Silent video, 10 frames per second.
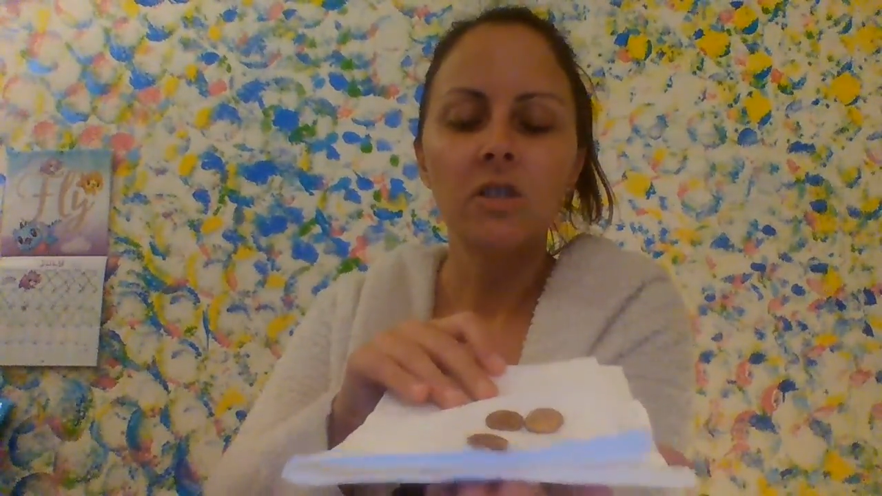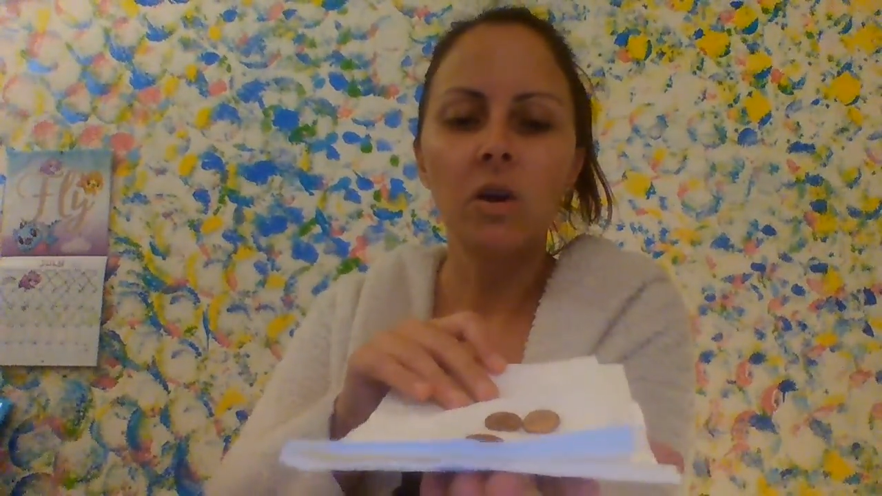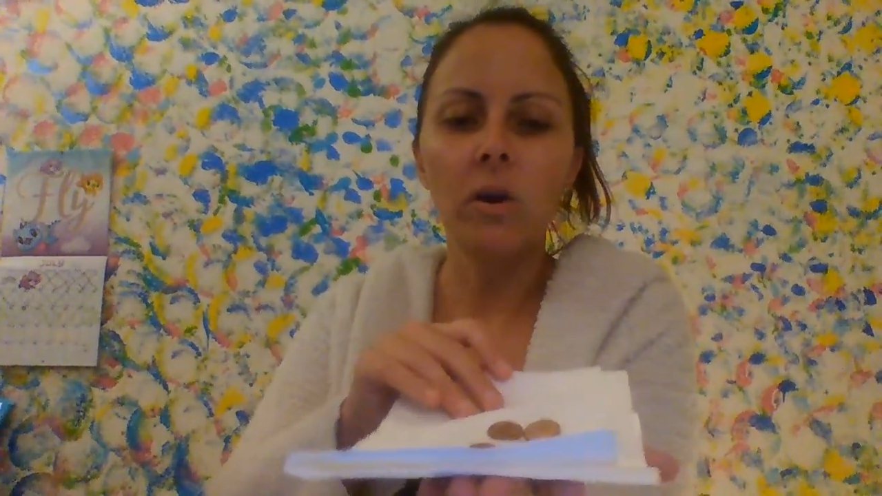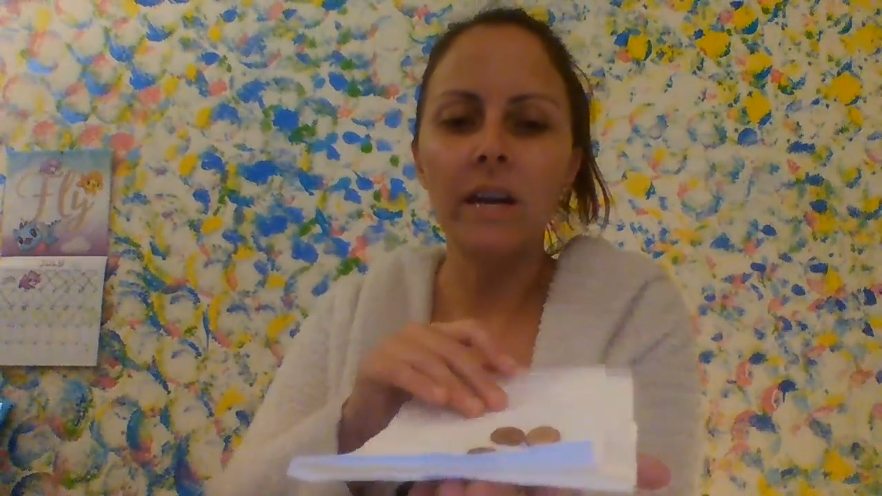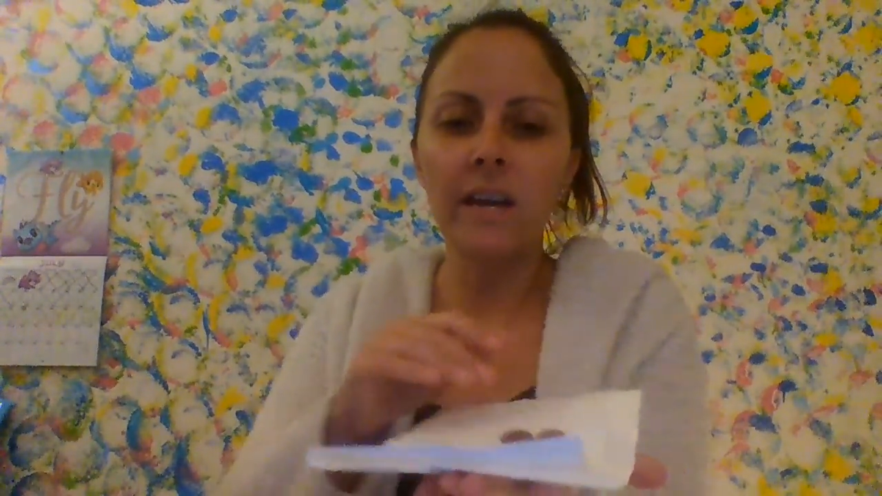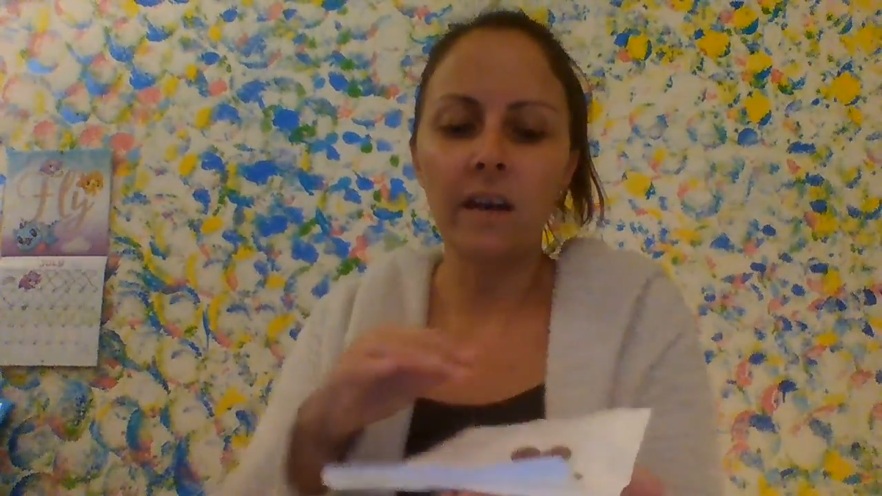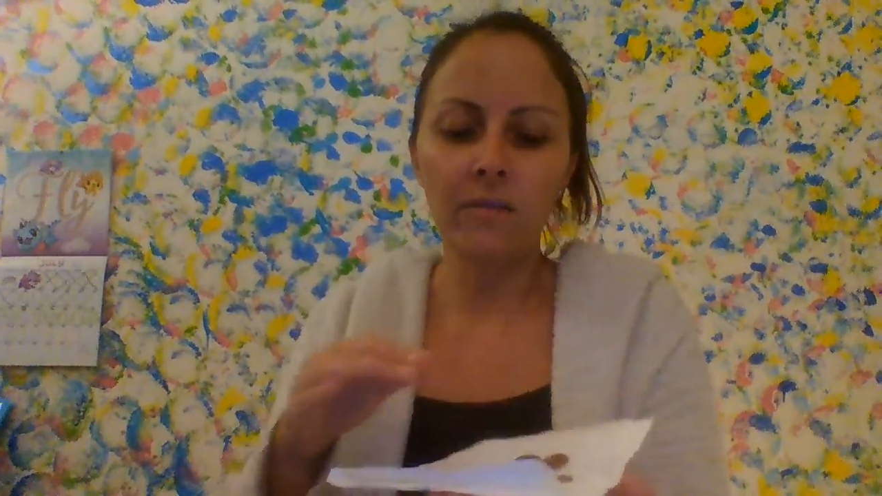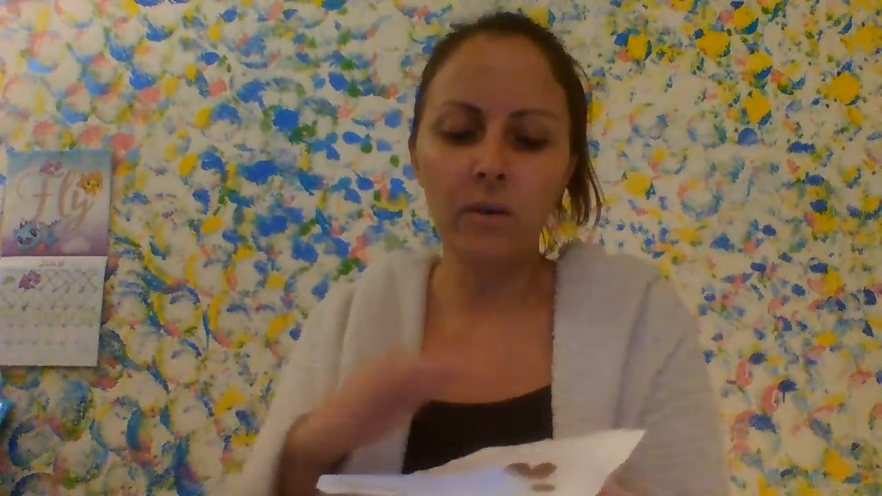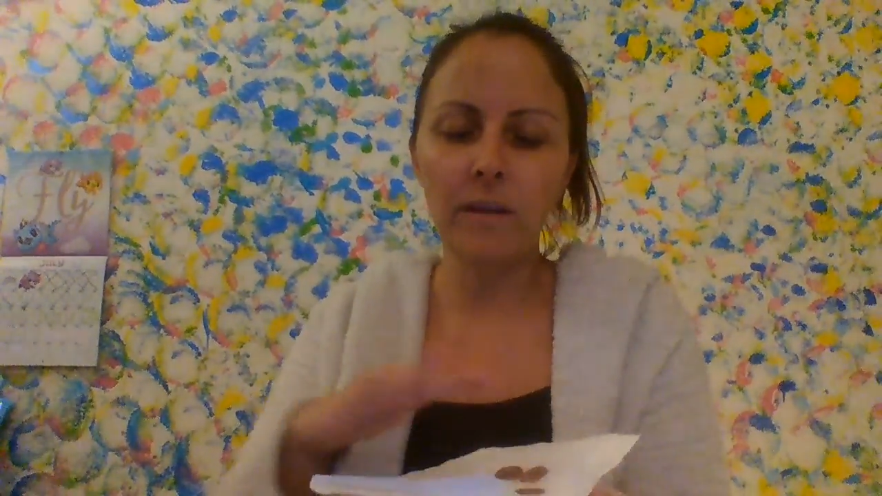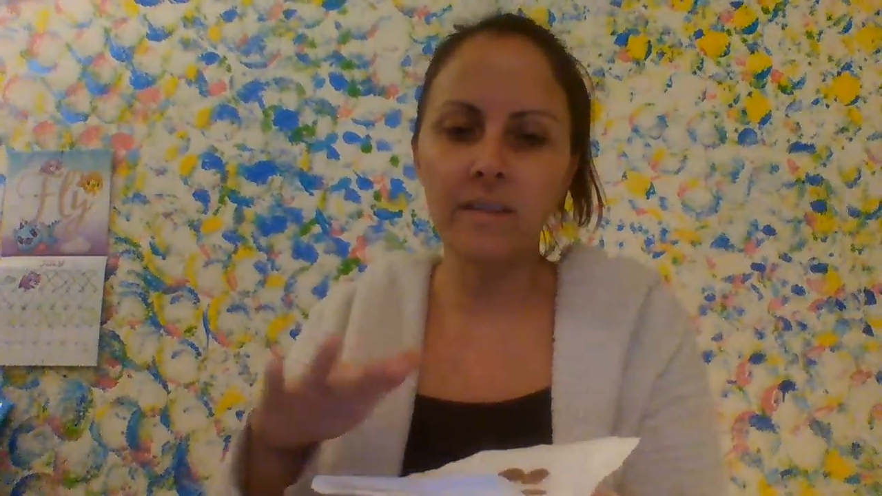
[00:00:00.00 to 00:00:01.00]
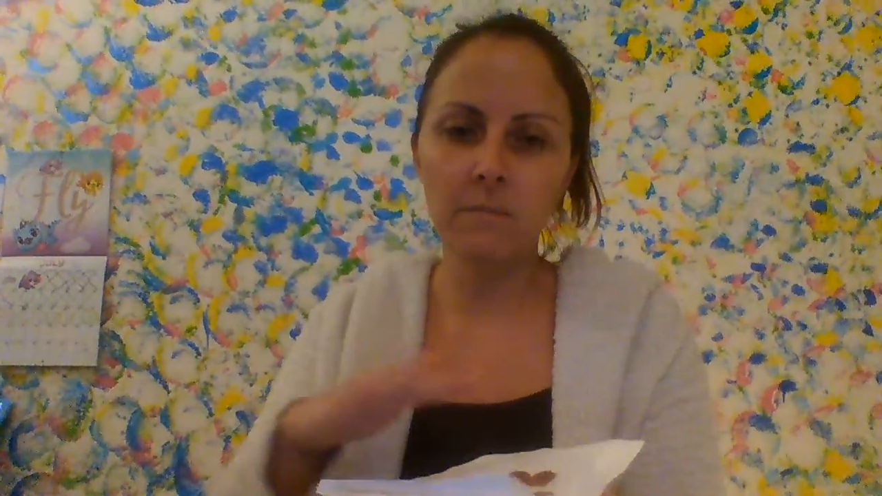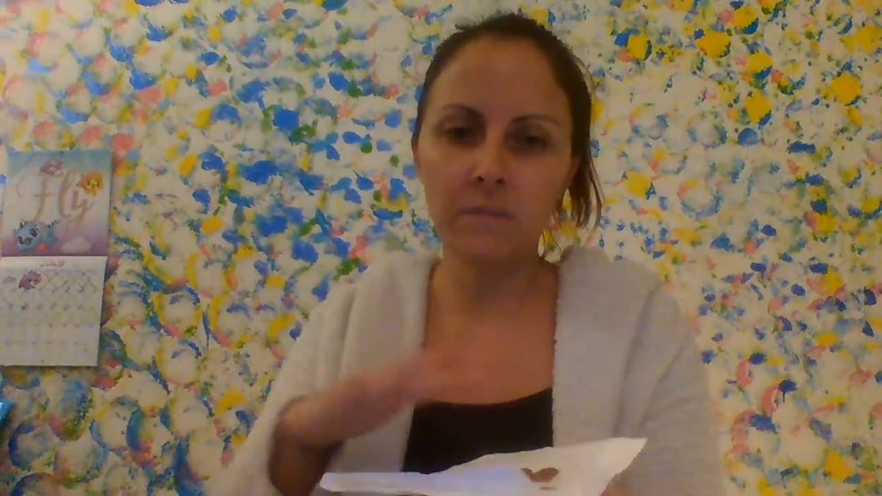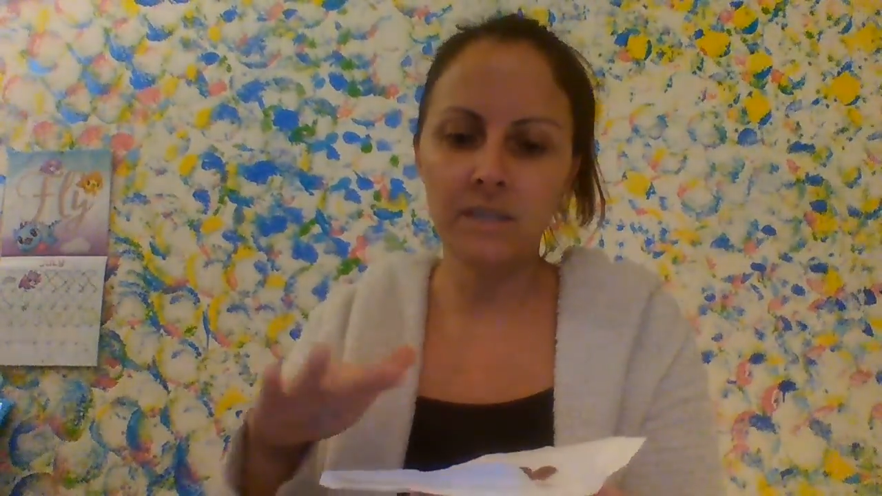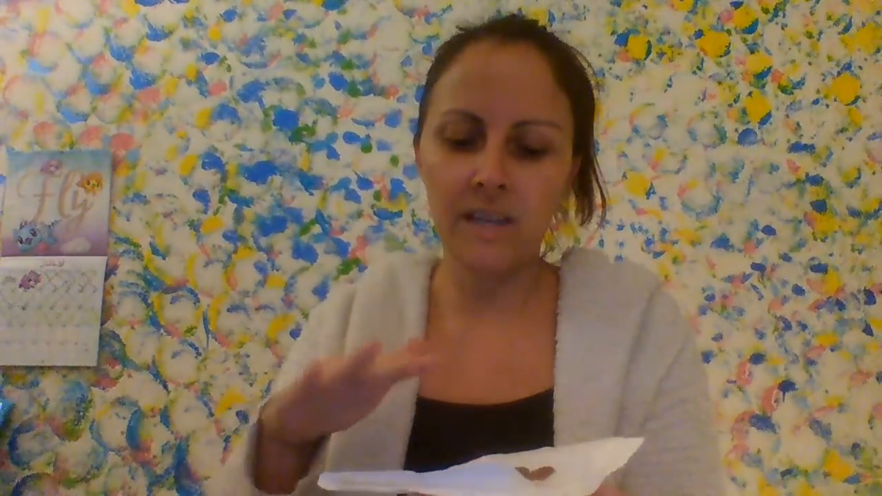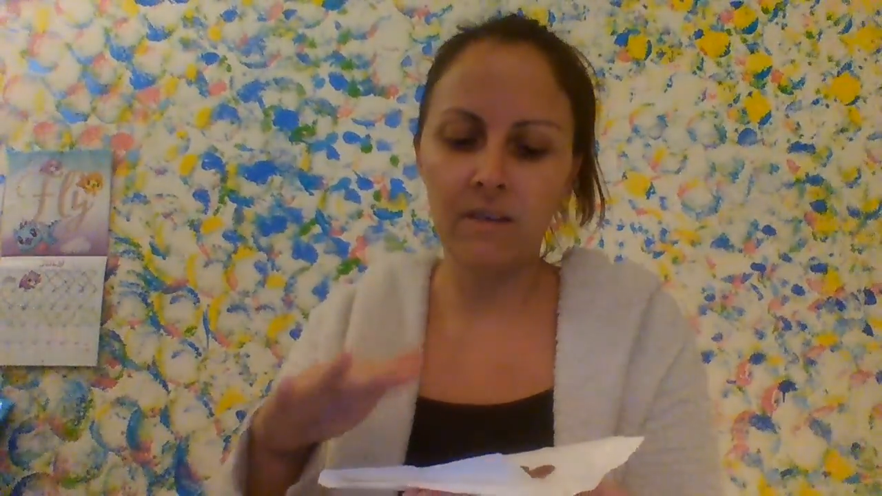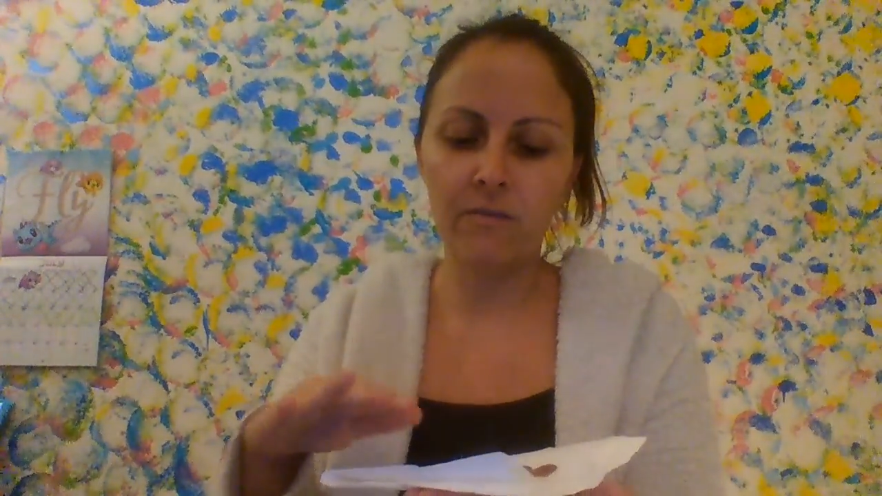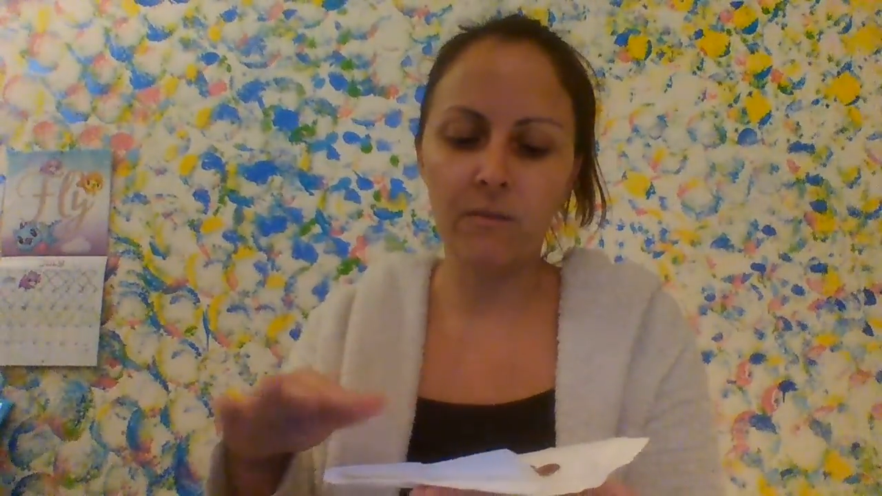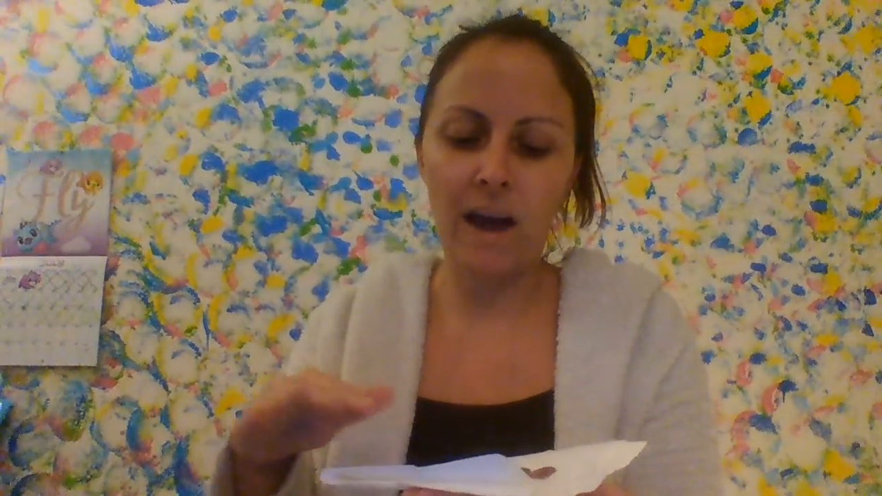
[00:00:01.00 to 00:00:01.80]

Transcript: So if you let them sit,